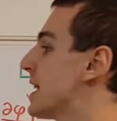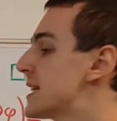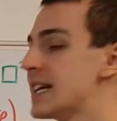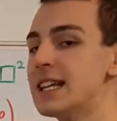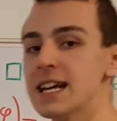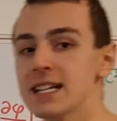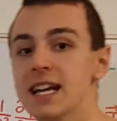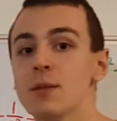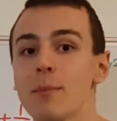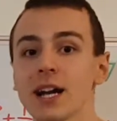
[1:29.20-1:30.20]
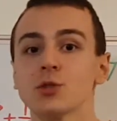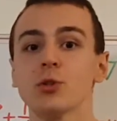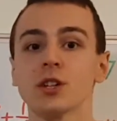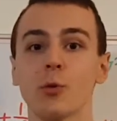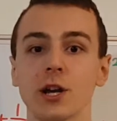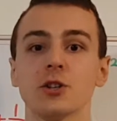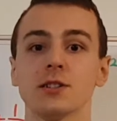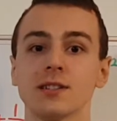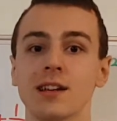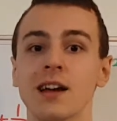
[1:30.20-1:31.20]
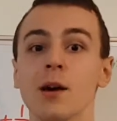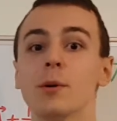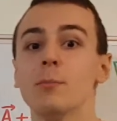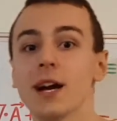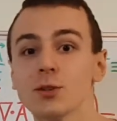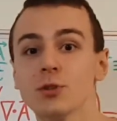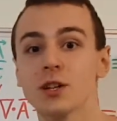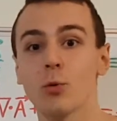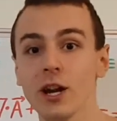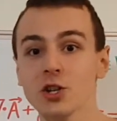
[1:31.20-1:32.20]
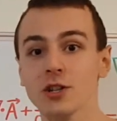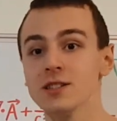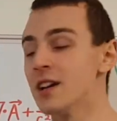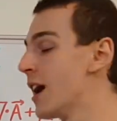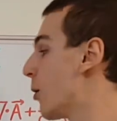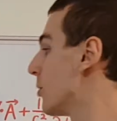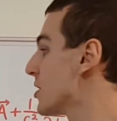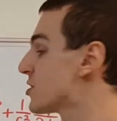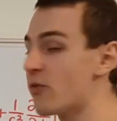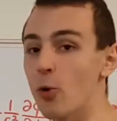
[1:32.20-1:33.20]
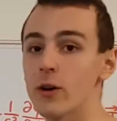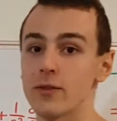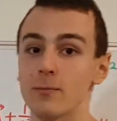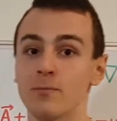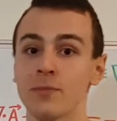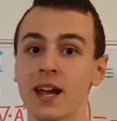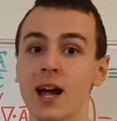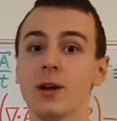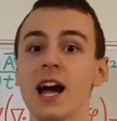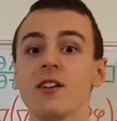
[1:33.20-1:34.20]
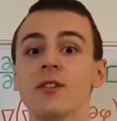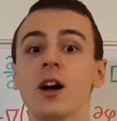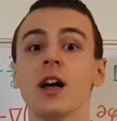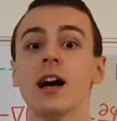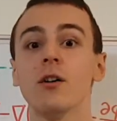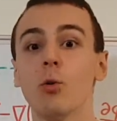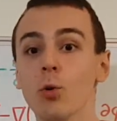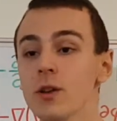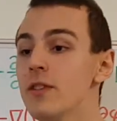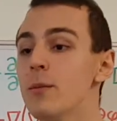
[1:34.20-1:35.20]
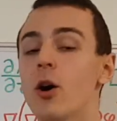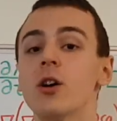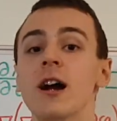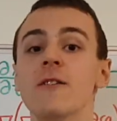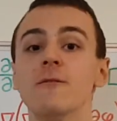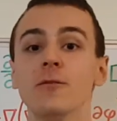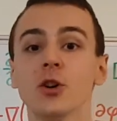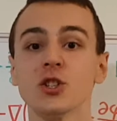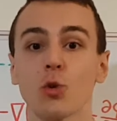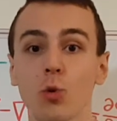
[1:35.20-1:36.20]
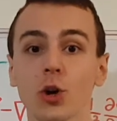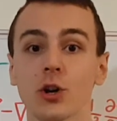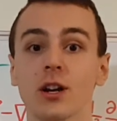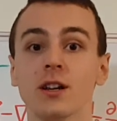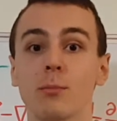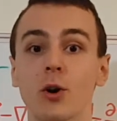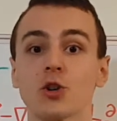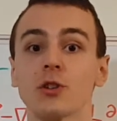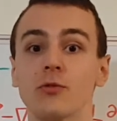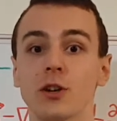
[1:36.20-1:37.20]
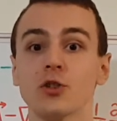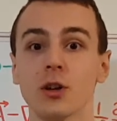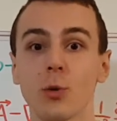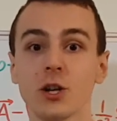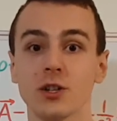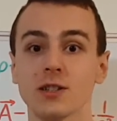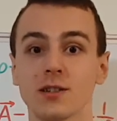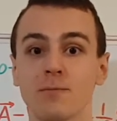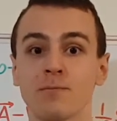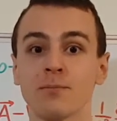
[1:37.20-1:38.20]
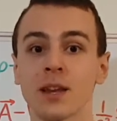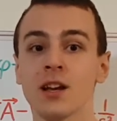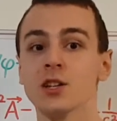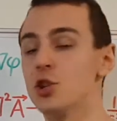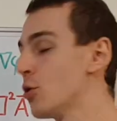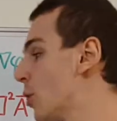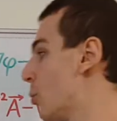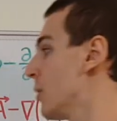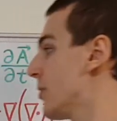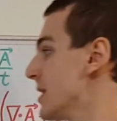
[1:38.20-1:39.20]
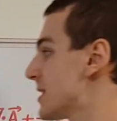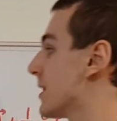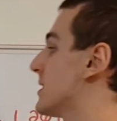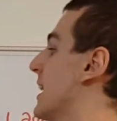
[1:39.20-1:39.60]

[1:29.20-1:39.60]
that is contained in Maxwell's equations. But Maxwell's equations, well, there's four of them. And we have uh, all of them are first order partial differential equations. So what this does